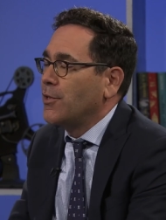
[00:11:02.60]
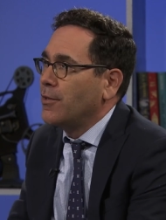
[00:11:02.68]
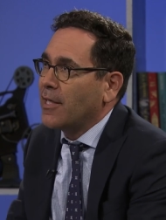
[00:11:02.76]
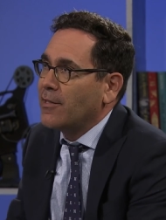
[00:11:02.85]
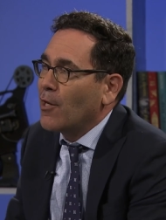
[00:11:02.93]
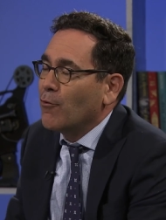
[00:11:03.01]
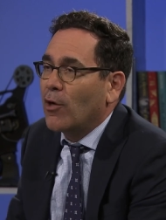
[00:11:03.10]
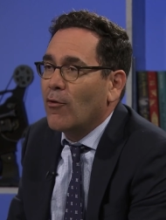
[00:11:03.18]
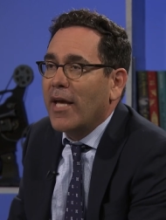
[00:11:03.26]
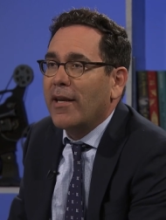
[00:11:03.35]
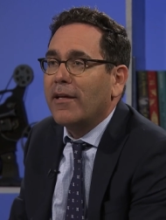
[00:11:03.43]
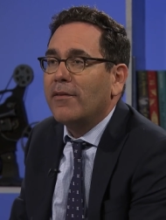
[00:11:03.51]
let's say,
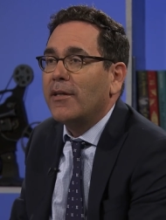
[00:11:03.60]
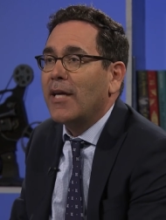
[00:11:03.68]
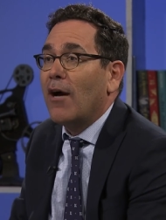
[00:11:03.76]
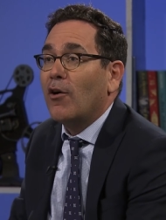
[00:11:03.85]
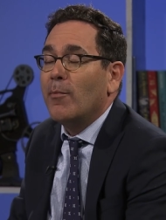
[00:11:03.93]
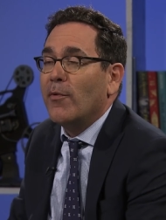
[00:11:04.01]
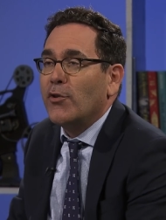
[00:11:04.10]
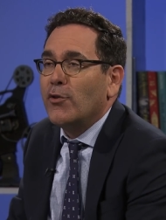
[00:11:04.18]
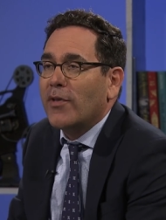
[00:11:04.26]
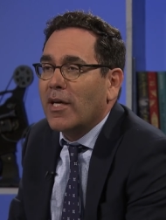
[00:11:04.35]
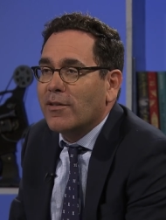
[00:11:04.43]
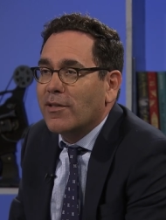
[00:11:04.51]
regretting the outcome of the
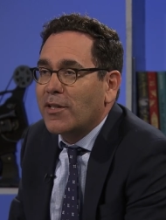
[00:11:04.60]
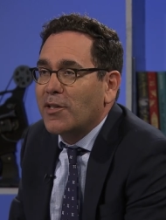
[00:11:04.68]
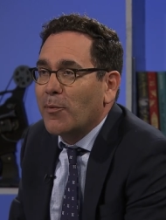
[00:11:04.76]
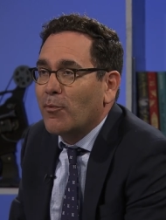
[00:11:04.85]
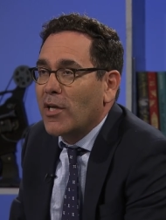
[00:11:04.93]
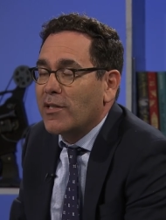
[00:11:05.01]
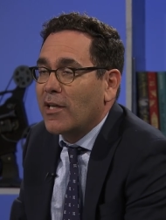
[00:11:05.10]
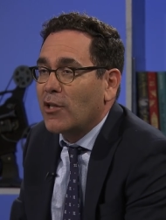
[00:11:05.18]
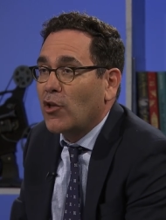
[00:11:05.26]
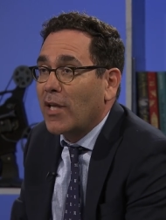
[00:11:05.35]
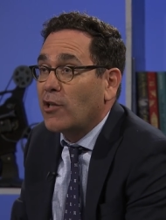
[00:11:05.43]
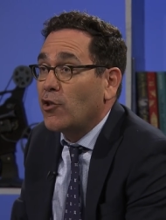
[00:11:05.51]
2016
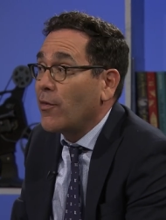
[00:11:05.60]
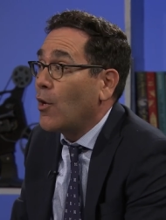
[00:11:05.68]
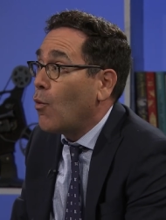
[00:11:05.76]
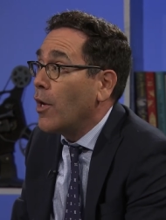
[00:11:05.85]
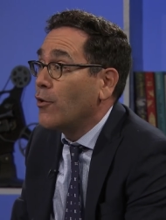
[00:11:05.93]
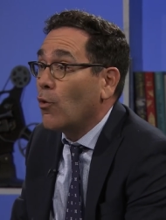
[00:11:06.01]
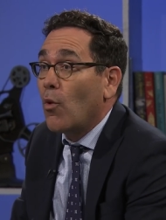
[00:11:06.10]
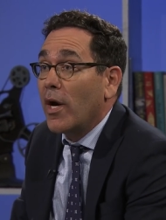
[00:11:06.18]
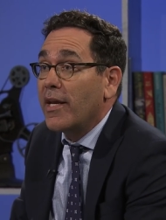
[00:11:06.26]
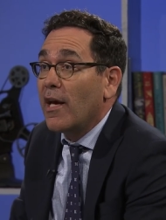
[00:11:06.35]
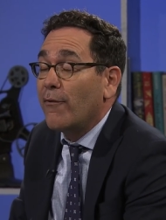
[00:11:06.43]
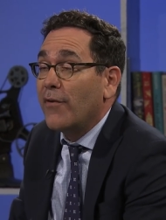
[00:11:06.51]
presidential election, they'll wonder
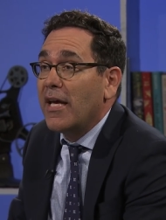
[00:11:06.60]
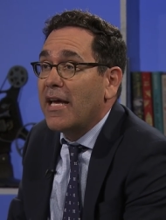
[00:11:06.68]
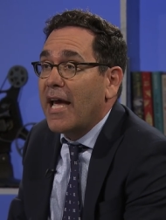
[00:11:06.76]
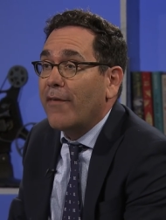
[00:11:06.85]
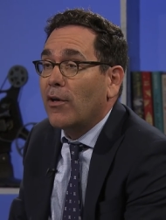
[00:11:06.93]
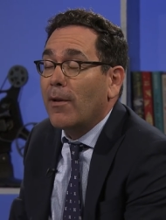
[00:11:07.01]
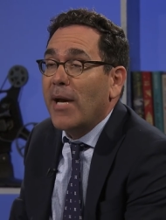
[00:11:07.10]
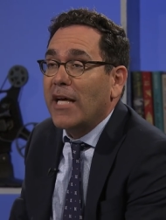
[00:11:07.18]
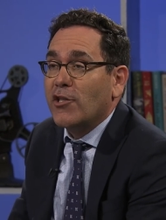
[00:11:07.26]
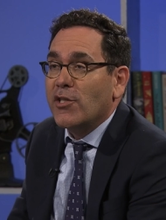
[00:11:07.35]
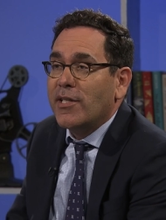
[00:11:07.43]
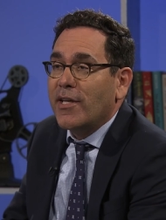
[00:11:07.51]
what if, and they'll
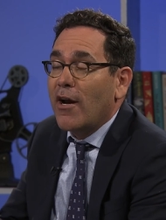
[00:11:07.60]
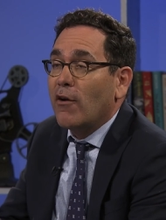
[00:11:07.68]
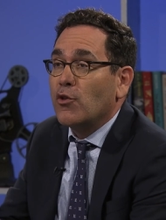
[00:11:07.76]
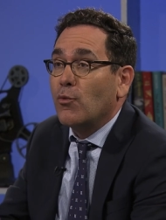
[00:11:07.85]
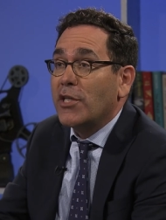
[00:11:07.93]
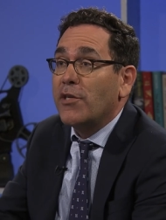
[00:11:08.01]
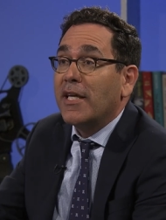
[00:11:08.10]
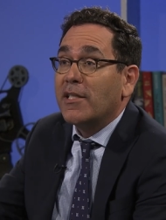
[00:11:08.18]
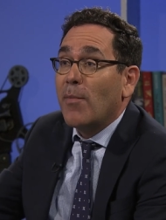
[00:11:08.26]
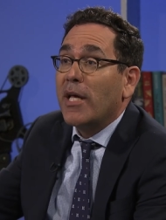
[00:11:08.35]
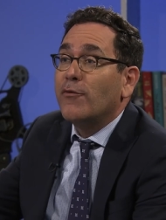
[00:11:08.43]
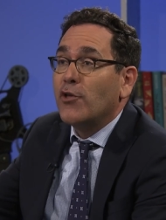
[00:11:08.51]
imagine scenarios in which
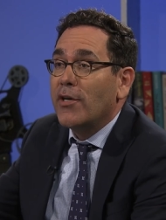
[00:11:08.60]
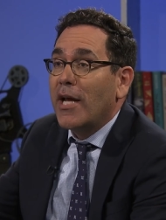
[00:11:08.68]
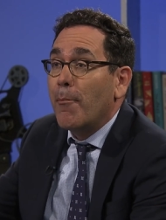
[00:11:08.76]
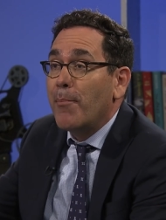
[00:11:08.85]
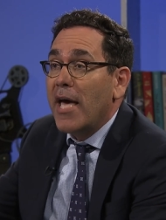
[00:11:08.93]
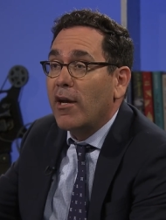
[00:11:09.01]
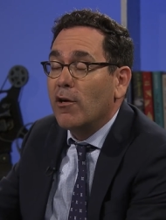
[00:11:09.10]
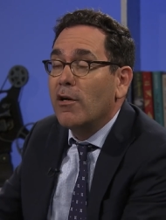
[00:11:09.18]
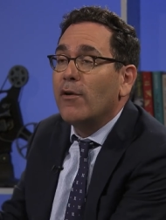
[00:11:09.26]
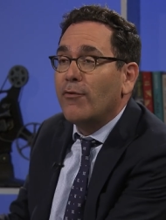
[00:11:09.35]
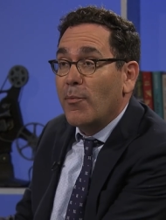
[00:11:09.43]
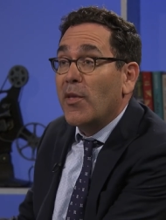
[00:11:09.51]
things might have turned out better
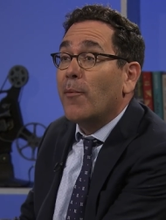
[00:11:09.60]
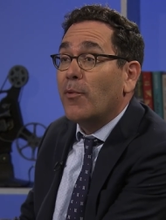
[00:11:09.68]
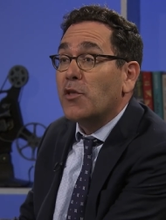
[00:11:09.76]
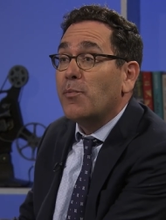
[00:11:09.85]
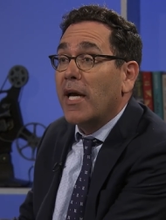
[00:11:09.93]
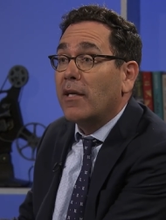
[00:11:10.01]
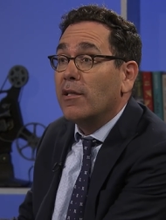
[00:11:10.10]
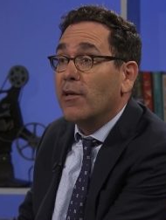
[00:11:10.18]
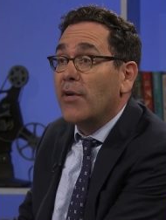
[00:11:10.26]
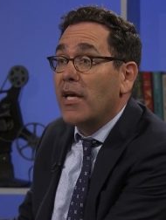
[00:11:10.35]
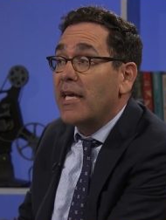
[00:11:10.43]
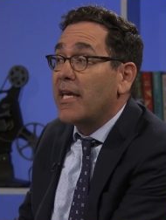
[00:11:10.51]
from their
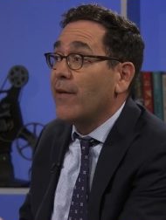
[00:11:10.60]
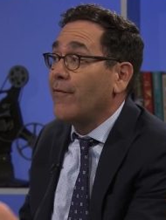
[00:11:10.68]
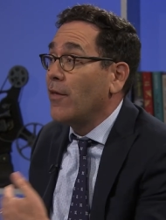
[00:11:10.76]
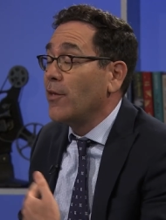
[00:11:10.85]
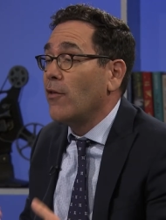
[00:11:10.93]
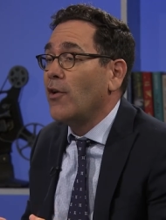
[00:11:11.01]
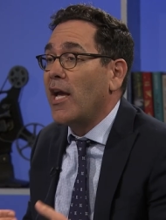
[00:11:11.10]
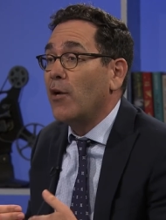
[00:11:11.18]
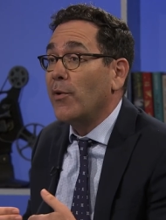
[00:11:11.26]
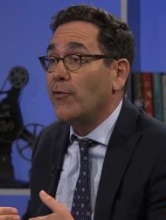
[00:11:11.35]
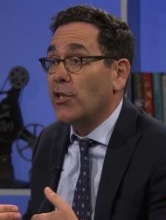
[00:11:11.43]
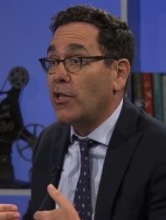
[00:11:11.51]
perspective. If, on the other
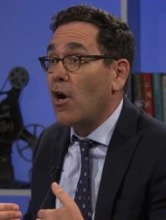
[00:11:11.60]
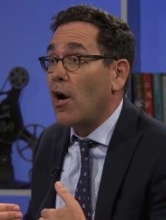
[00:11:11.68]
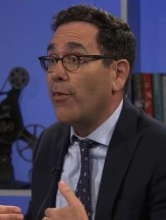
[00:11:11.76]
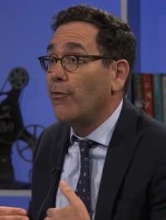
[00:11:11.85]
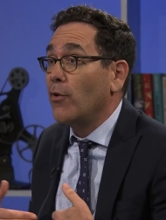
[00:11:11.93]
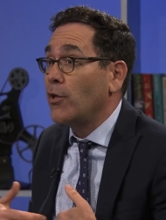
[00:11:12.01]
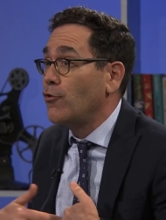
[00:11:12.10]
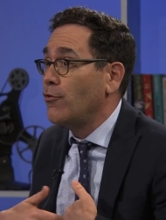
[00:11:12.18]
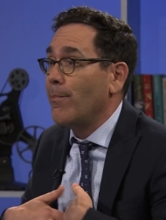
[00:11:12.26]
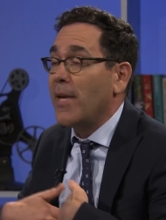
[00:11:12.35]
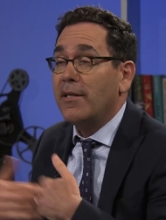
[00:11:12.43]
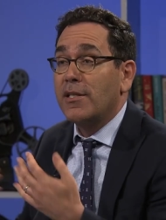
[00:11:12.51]
hand, we've just gone through a
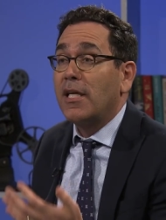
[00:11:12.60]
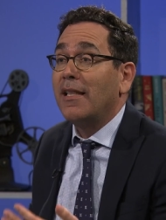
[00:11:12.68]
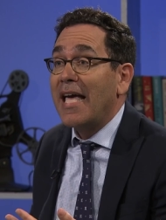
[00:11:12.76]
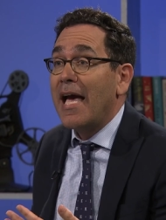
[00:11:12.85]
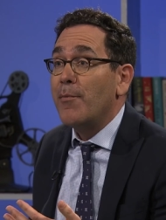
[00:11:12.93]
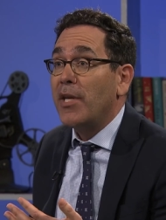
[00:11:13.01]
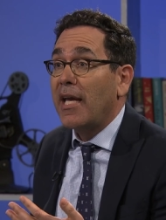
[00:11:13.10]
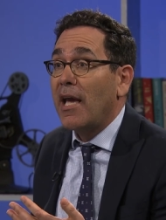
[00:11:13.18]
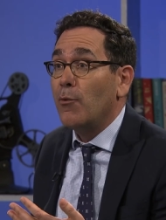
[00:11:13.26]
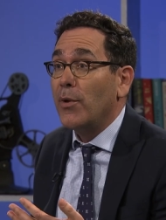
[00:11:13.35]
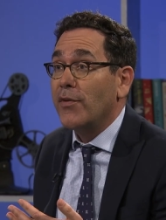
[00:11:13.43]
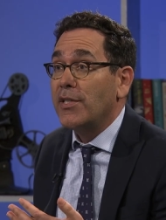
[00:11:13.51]
tremendous calamity
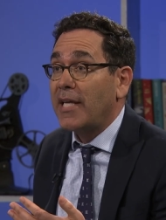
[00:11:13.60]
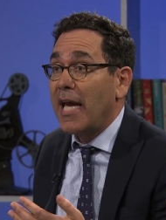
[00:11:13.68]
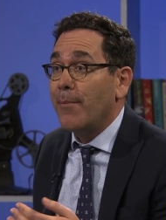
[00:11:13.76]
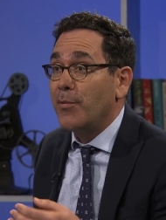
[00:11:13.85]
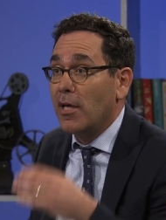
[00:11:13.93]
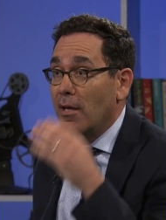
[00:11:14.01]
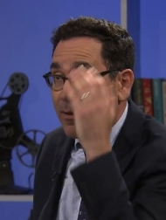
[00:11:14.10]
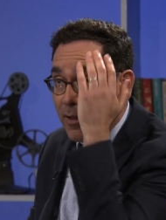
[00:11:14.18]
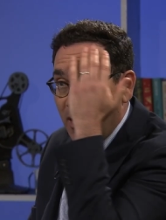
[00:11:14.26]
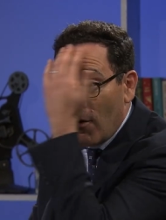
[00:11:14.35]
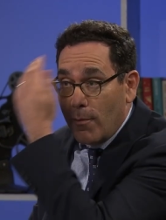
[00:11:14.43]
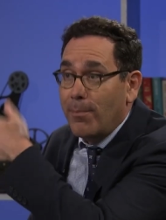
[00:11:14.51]
and we've escaped,
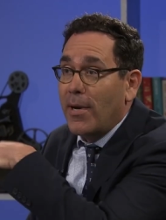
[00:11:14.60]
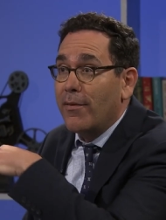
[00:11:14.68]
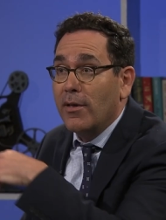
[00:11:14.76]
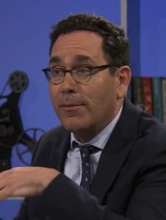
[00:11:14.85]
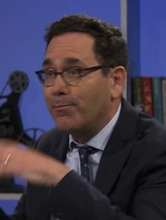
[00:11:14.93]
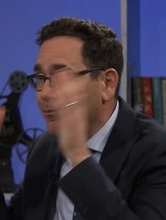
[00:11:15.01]
you know, by the